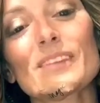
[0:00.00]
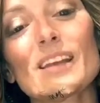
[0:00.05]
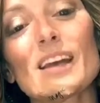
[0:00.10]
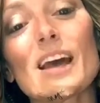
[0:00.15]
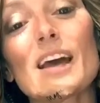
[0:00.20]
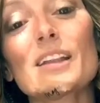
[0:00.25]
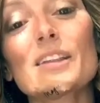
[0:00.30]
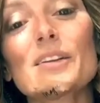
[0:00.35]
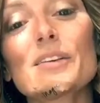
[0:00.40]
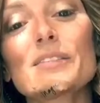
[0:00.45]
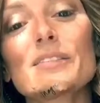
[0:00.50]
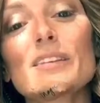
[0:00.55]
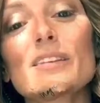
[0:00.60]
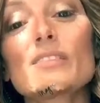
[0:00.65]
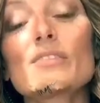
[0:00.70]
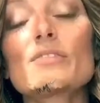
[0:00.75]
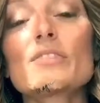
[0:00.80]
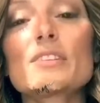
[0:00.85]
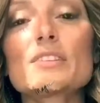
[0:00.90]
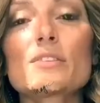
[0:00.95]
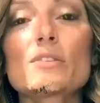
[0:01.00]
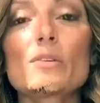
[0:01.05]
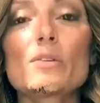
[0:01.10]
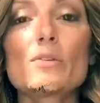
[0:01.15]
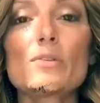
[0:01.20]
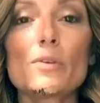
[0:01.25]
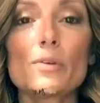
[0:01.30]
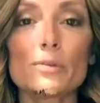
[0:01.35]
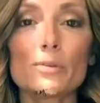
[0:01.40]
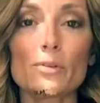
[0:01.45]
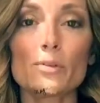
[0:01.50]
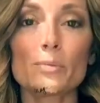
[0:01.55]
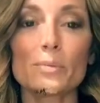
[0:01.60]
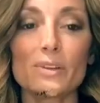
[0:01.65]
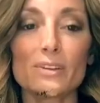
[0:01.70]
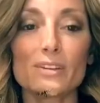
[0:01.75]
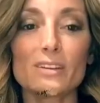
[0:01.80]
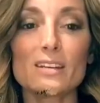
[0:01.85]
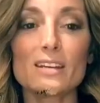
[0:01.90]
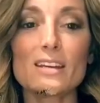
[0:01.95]
I learned that physical
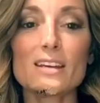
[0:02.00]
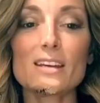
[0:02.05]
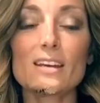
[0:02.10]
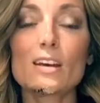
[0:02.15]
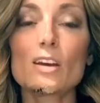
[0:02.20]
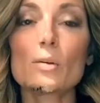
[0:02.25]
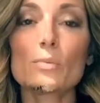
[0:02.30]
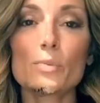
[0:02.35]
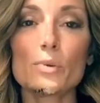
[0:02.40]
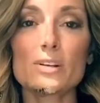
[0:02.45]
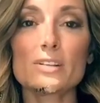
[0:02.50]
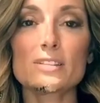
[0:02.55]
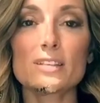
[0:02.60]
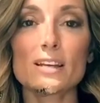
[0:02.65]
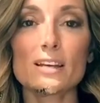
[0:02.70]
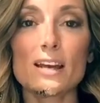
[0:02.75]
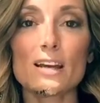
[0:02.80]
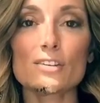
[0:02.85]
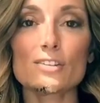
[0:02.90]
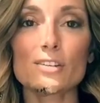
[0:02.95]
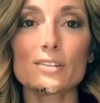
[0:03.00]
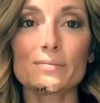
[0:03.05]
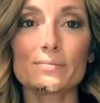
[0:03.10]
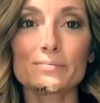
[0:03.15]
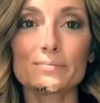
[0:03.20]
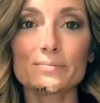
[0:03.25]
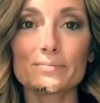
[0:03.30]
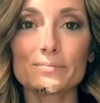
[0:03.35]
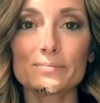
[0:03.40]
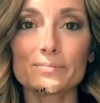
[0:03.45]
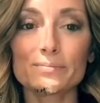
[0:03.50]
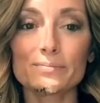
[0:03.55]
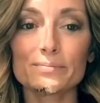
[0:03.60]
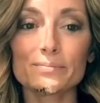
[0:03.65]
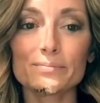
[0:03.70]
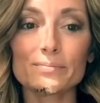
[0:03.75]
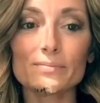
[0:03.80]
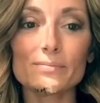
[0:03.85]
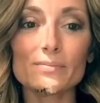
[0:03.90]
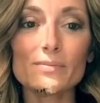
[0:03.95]
vulnerability breeds connection.
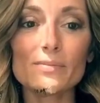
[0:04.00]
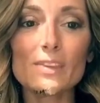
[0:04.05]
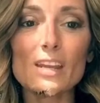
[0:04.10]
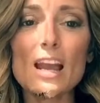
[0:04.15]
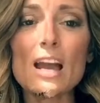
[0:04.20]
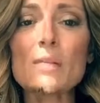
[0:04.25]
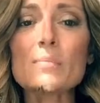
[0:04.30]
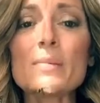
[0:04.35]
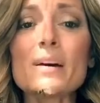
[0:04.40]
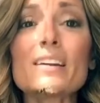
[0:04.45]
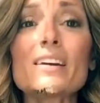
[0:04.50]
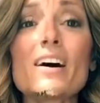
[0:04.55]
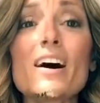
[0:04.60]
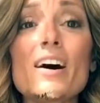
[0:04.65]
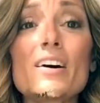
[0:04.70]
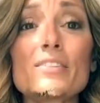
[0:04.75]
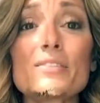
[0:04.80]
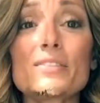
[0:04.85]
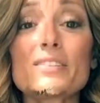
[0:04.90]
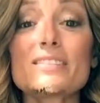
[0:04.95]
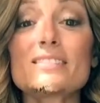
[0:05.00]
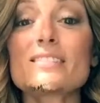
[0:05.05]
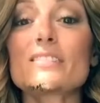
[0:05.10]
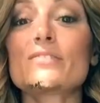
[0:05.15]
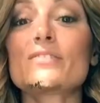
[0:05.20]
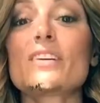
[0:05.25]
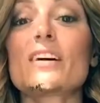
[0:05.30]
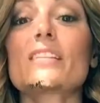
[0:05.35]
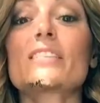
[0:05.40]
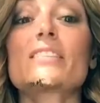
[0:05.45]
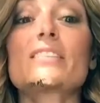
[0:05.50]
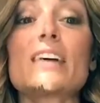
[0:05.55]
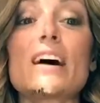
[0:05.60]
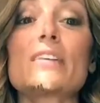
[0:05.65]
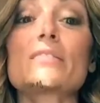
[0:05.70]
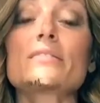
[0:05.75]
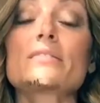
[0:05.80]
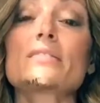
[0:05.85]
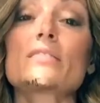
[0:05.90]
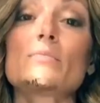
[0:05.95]
I met hundreds, if not
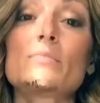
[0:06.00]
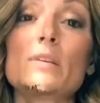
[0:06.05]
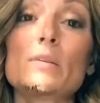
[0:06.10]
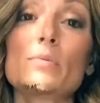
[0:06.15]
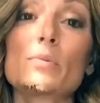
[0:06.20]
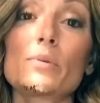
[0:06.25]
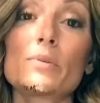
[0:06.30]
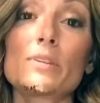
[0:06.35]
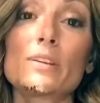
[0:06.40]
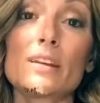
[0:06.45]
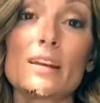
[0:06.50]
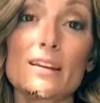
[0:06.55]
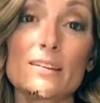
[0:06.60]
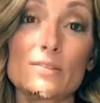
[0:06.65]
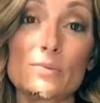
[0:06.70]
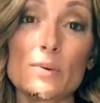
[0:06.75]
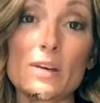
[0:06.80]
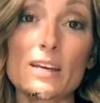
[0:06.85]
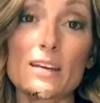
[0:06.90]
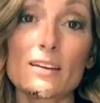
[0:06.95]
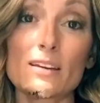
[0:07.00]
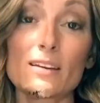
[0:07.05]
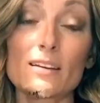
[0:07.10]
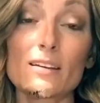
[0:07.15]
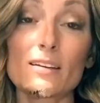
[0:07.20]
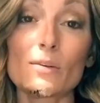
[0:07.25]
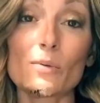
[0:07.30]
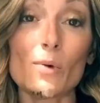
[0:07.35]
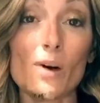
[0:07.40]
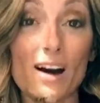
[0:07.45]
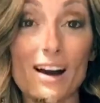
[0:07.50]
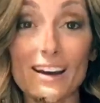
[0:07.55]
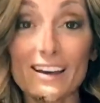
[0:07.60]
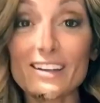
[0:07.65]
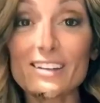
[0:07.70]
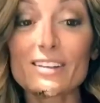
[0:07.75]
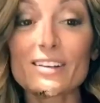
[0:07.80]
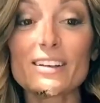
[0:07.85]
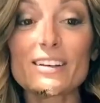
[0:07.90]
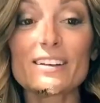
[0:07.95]
thousands, of people in the next week. Why?
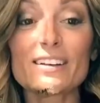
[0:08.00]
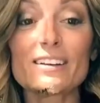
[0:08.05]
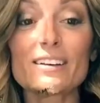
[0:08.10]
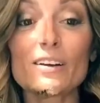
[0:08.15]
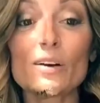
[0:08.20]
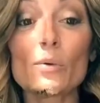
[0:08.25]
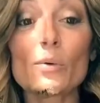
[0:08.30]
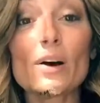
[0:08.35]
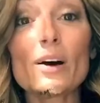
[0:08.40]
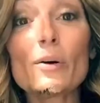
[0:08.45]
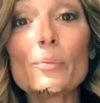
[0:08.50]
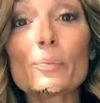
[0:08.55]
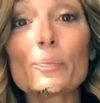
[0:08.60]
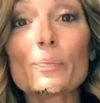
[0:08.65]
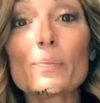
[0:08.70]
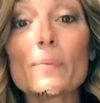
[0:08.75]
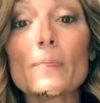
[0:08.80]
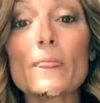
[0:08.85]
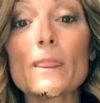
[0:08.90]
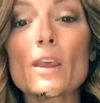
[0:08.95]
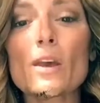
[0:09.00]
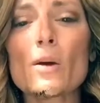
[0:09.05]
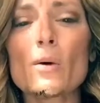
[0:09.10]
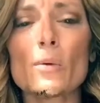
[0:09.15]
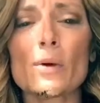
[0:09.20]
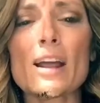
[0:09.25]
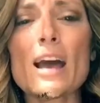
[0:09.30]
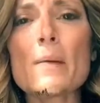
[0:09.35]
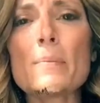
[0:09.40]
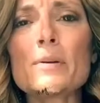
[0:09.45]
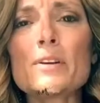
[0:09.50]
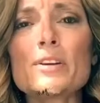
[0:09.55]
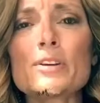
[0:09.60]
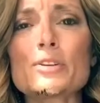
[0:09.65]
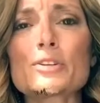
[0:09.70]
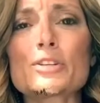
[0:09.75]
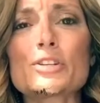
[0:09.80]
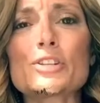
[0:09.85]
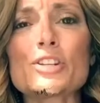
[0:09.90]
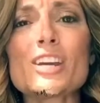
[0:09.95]
Well, what happened to your
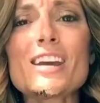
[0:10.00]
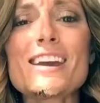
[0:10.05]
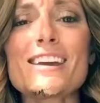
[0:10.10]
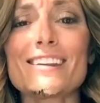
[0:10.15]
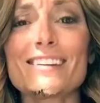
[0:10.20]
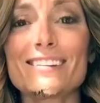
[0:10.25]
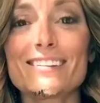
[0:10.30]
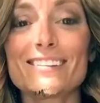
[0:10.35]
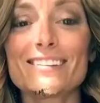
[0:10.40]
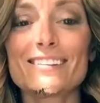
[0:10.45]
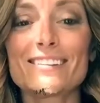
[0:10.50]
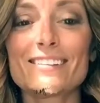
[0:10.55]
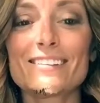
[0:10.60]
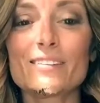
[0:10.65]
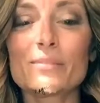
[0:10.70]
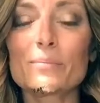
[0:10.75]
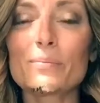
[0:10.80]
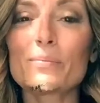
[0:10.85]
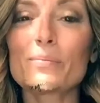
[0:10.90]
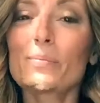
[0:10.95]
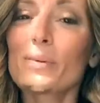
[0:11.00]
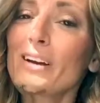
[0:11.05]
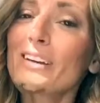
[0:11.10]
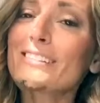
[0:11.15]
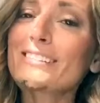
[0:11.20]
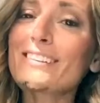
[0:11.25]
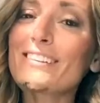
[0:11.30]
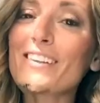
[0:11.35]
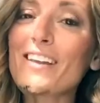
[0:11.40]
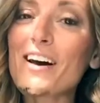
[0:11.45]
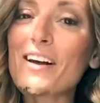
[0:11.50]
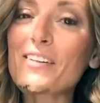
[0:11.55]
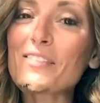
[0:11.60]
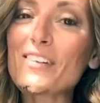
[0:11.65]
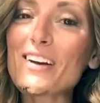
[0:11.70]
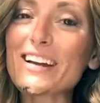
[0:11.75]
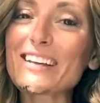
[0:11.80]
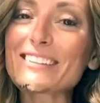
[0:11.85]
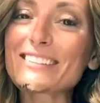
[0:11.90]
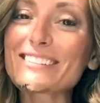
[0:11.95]
chin? Breaks a lot of
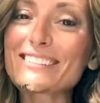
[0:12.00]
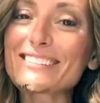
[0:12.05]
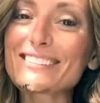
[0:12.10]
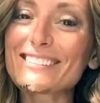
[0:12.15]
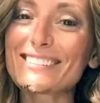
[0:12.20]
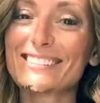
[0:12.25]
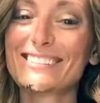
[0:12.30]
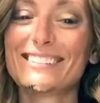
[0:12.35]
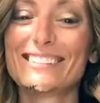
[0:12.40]
ice.